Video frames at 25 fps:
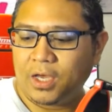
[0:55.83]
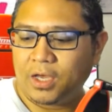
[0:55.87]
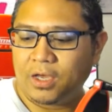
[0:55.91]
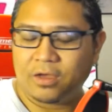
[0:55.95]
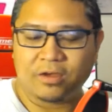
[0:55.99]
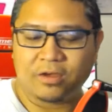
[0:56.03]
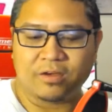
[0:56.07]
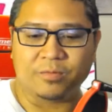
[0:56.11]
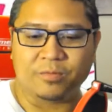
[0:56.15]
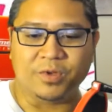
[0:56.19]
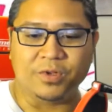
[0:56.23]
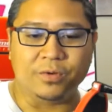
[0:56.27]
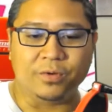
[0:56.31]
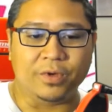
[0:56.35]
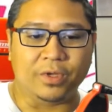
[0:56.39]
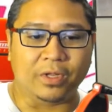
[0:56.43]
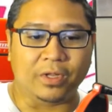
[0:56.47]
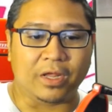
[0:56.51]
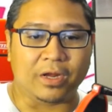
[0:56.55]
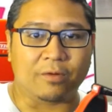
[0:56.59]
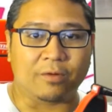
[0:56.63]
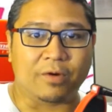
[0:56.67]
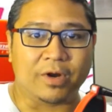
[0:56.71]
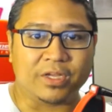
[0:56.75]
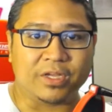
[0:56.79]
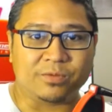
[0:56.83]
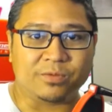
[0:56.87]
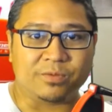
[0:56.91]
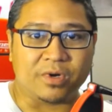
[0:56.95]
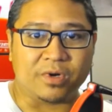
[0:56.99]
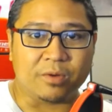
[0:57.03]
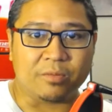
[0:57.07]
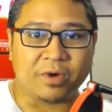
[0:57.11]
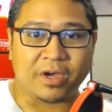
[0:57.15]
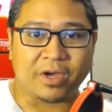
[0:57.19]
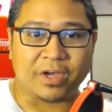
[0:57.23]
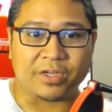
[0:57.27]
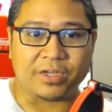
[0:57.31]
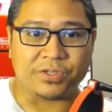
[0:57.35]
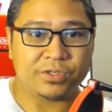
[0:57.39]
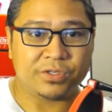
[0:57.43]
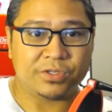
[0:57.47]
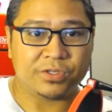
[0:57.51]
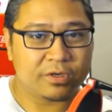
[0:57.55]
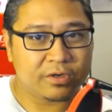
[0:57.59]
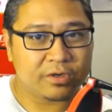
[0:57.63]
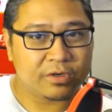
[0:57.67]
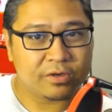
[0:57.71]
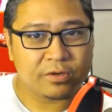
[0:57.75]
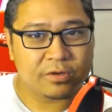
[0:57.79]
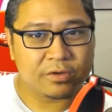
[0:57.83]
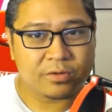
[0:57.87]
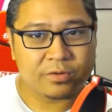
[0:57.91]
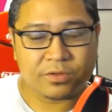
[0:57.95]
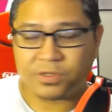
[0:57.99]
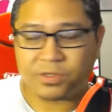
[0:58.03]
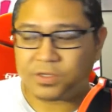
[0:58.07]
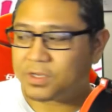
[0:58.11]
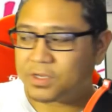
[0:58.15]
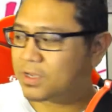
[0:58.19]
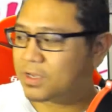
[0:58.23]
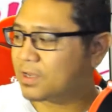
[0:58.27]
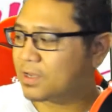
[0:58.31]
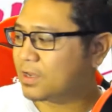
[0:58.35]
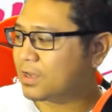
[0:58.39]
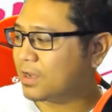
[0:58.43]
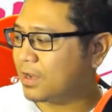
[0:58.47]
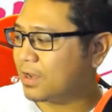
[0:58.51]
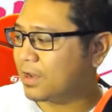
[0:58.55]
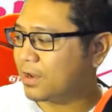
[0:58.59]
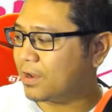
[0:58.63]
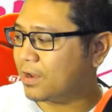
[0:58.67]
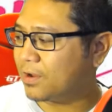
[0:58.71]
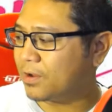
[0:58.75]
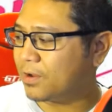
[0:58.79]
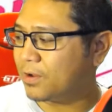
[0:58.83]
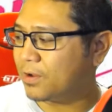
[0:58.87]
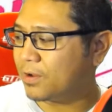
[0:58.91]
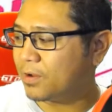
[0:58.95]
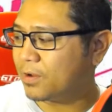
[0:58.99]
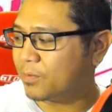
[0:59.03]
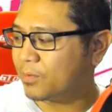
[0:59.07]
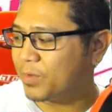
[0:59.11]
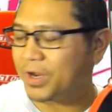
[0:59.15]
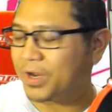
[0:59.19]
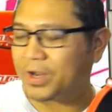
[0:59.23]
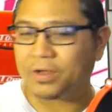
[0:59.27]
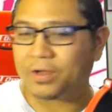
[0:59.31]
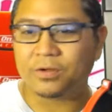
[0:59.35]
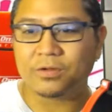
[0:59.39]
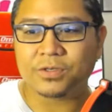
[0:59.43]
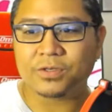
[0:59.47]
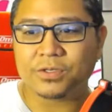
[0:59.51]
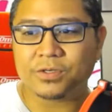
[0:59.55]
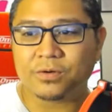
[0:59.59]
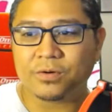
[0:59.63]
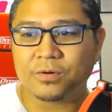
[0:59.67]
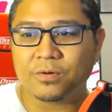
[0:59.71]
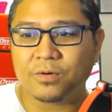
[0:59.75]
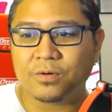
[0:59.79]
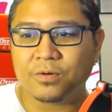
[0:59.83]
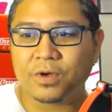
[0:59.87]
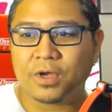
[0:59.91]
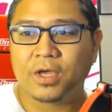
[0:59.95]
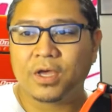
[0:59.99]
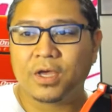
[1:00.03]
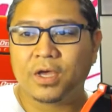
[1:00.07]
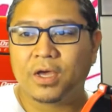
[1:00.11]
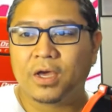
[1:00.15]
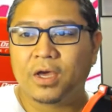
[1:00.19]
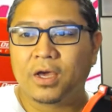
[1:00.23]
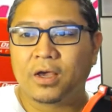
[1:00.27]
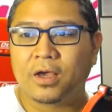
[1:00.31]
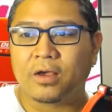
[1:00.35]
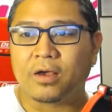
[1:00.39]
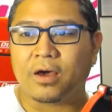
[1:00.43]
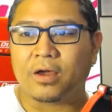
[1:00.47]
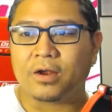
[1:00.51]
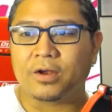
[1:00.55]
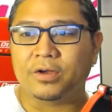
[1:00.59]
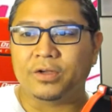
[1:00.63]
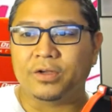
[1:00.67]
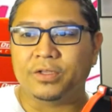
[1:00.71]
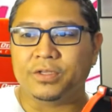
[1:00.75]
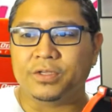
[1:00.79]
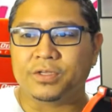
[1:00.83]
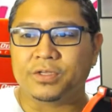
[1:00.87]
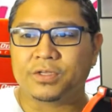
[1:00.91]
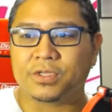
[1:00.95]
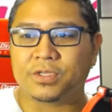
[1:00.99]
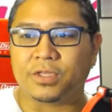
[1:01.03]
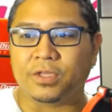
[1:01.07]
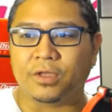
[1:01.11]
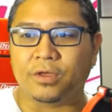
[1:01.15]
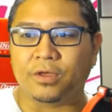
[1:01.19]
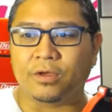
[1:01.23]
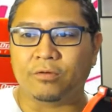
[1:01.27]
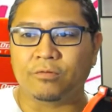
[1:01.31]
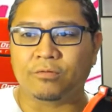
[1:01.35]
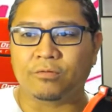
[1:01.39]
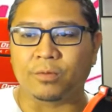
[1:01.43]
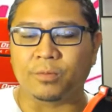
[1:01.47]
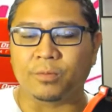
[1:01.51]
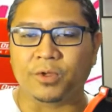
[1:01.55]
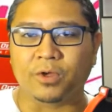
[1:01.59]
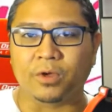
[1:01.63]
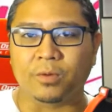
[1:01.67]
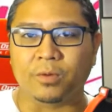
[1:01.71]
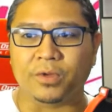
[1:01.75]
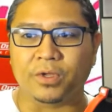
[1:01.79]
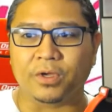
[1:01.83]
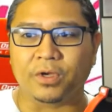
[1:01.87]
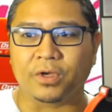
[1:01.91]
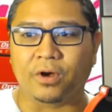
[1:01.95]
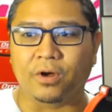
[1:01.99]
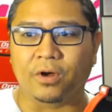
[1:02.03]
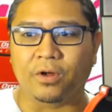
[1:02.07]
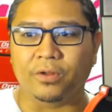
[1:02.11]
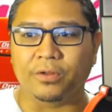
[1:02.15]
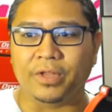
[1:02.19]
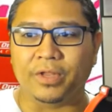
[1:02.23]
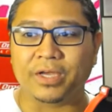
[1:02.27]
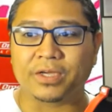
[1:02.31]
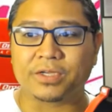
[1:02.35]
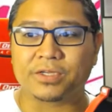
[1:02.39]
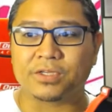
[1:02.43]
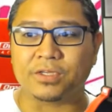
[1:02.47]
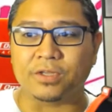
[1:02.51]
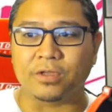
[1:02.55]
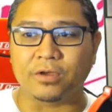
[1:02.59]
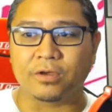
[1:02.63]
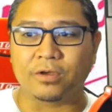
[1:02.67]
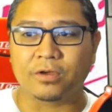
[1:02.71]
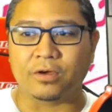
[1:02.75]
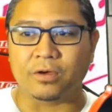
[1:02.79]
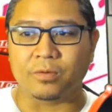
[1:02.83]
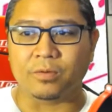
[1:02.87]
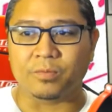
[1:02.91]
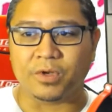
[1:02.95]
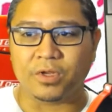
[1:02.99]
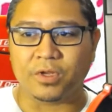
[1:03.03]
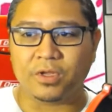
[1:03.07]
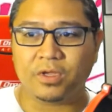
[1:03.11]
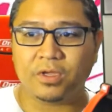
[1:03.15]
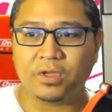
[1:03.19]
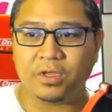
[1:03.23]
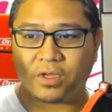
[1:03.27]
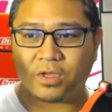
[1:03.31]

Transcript: I've been doing a lot of Raspberry Pi Zeros, but I also got into this thing from the company called Next Thing Company.